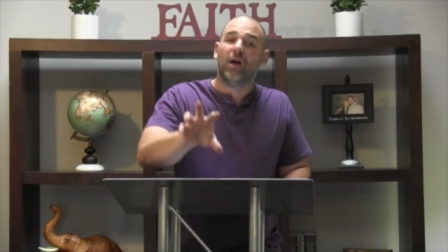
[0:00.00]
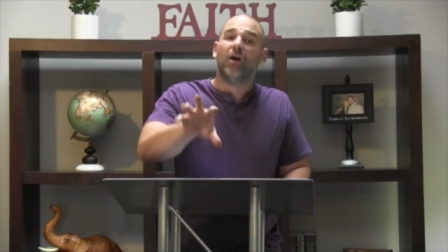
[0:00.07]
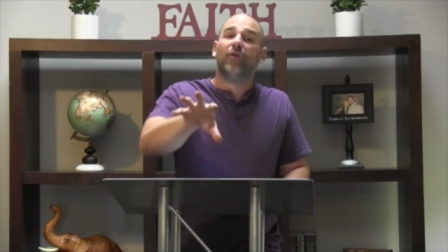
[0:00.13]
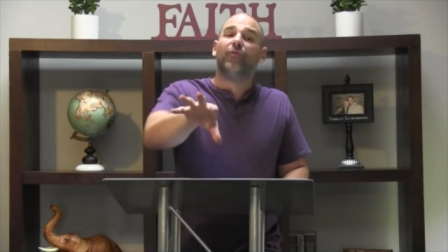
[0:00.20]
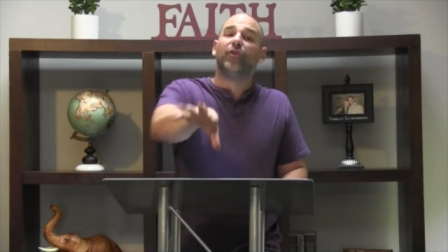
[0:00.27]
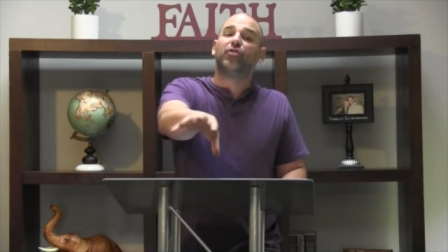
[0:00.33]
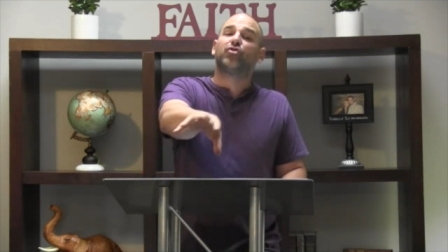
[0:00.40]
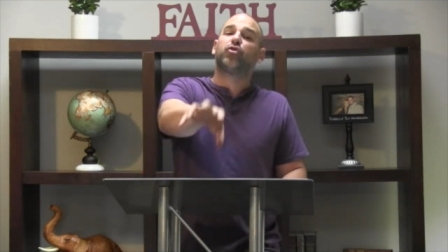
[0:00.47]

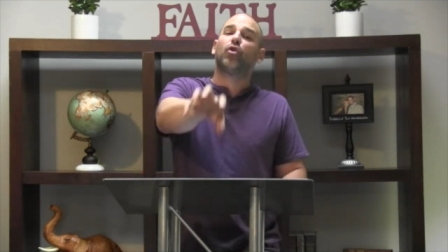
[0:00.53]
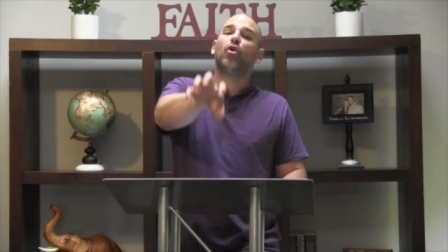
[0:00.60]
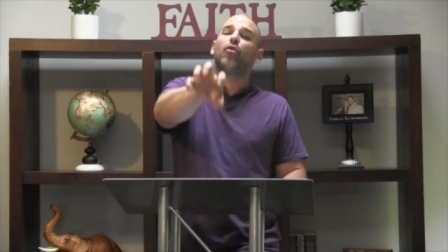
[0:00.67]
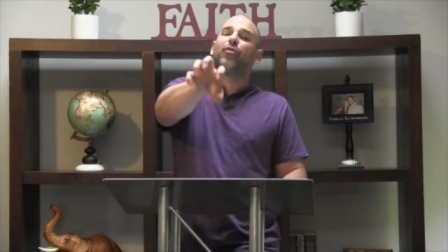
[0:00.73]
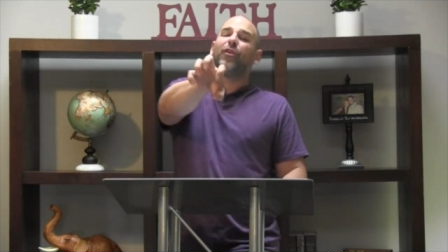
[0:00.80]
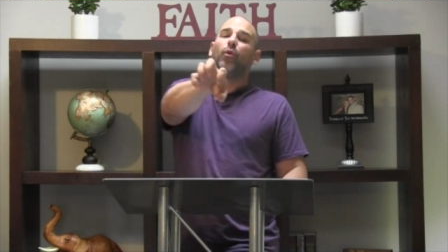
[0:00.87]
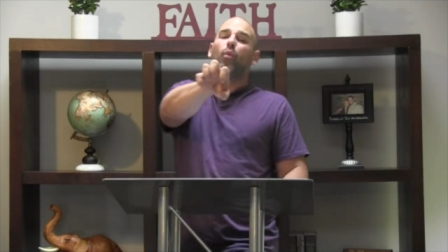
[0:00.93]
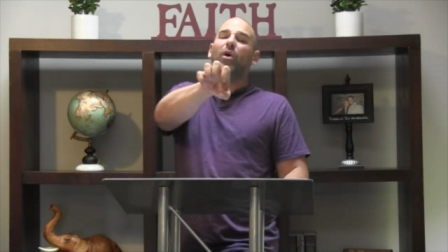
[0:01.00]
the
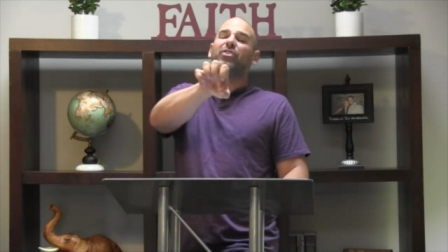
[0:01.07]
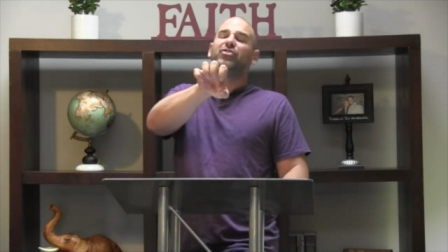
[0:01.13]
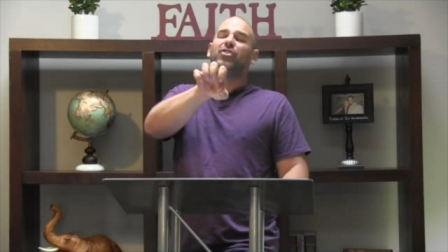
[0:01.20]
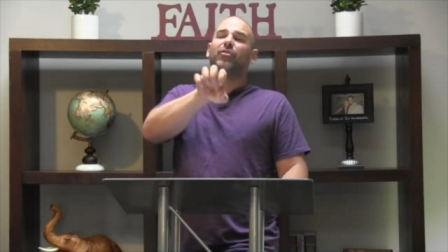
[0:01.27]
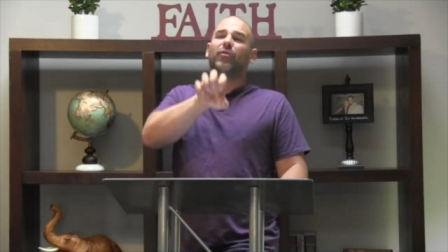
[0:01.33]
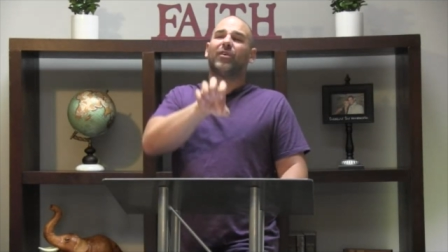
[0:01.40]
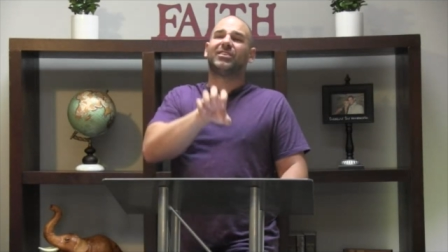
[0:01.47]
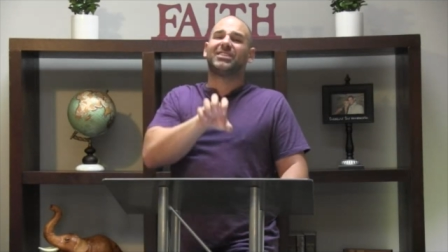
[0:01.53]
truth in which
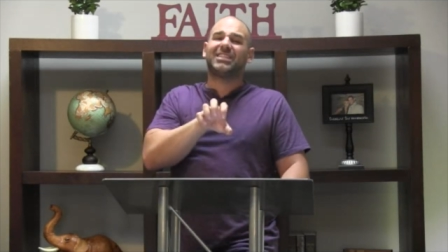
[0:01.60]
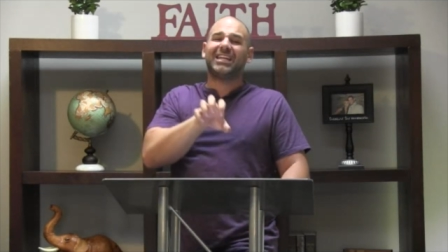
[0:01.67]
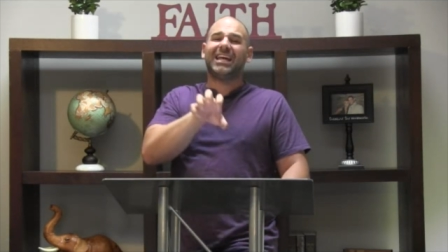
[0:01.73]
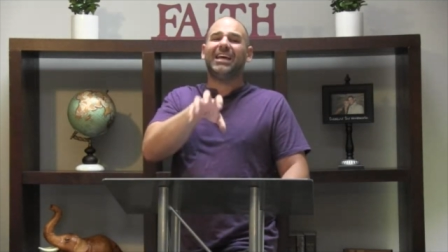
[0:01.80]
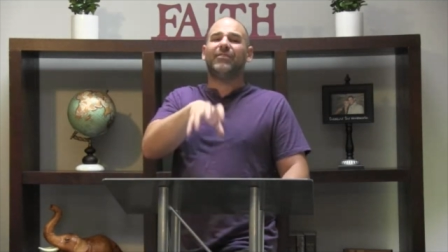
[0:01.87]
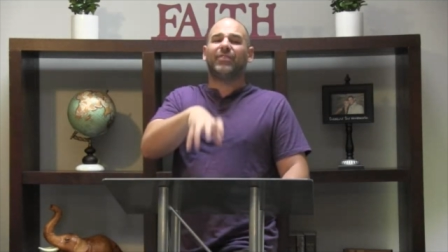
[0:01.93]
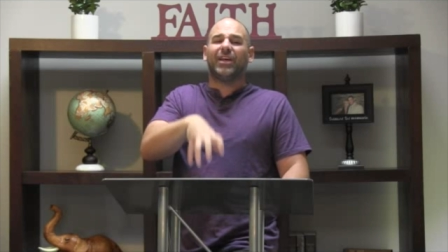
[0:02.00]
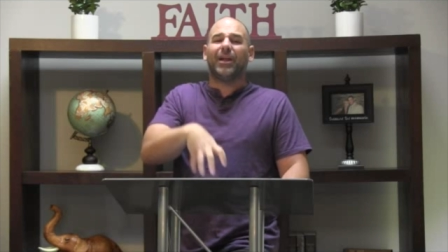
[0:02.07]
you've
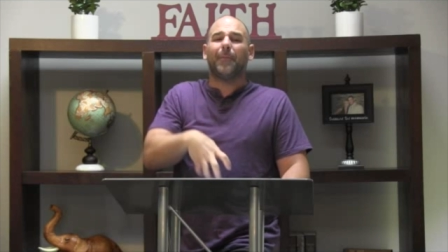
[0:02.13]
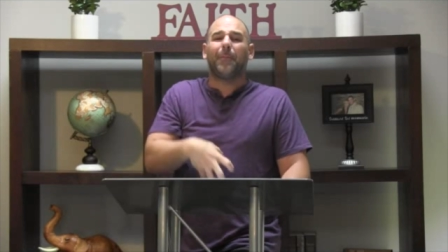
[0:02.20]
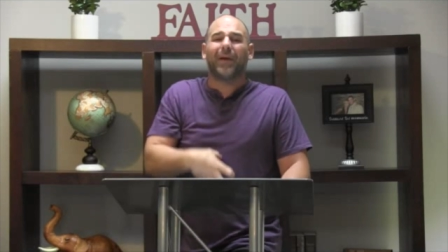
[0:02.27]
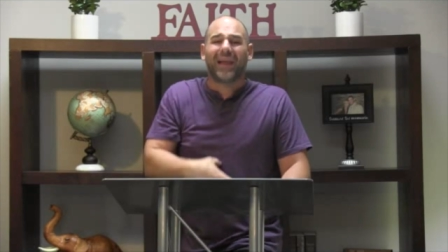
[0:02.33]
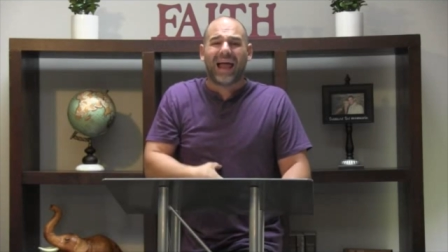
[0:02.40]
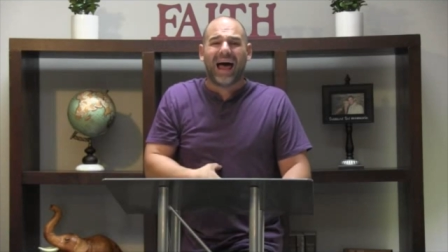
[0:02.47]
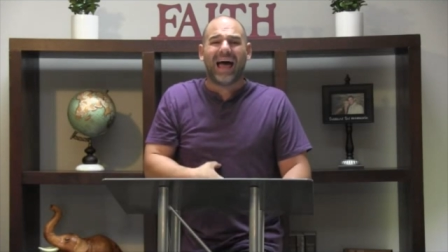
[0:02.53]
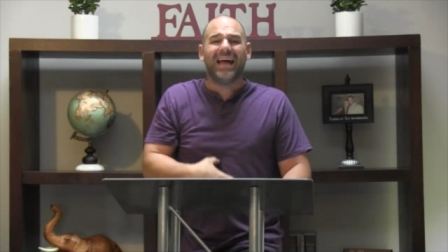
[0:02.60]
received and
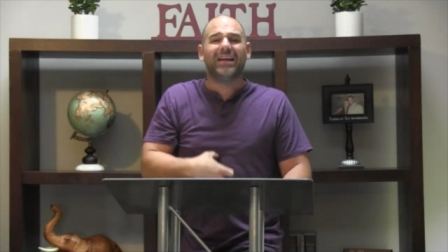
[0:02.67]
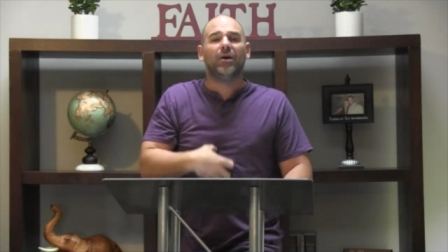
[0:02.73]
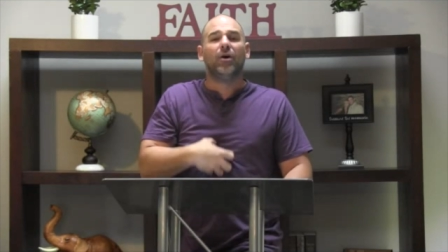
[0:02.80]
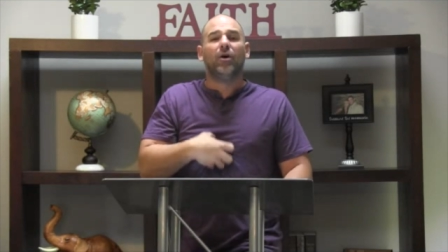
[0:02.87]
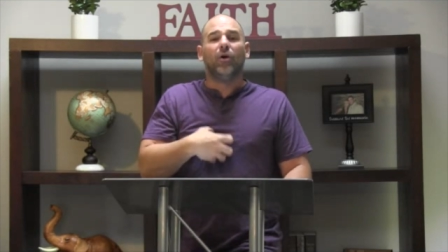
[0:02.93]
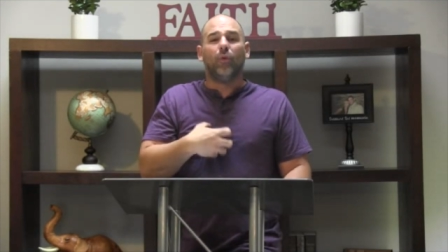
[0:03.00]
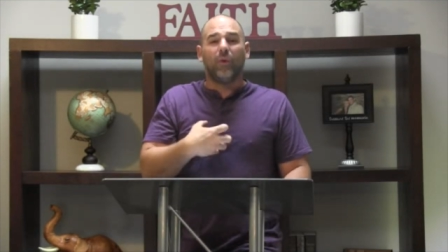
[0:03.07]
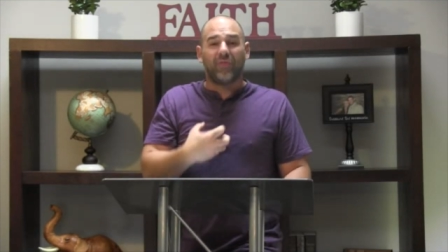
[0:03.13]
applied
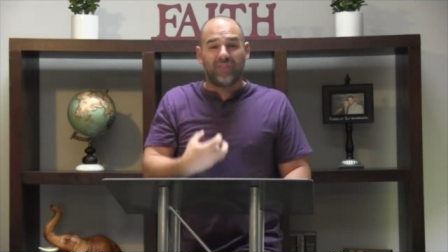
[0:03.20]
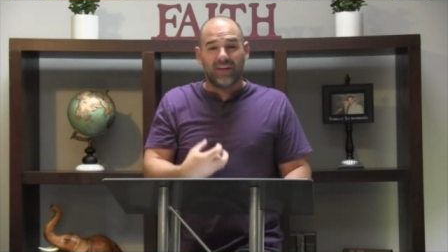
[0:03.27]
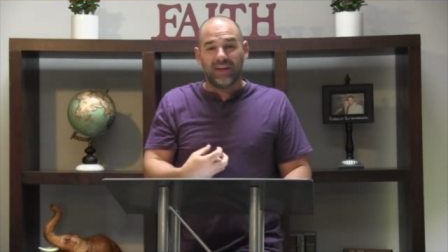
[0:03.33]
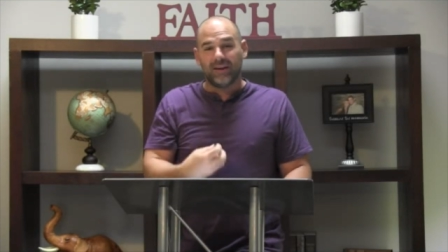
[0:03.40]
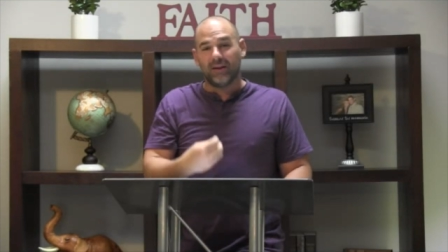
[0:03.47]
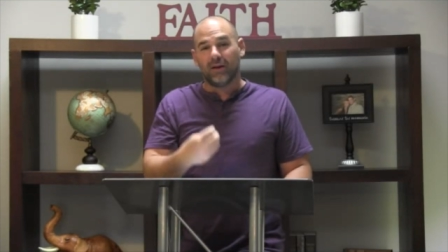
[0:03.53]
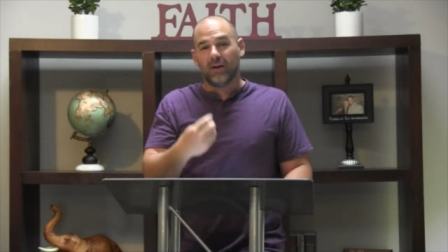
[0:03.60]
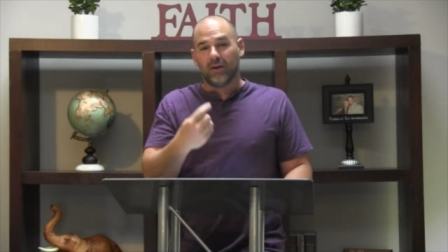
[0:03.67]

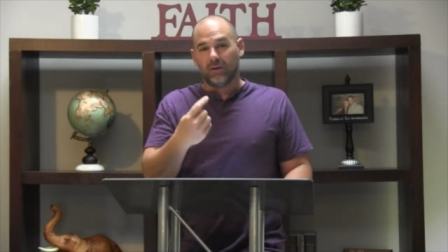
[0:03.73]
within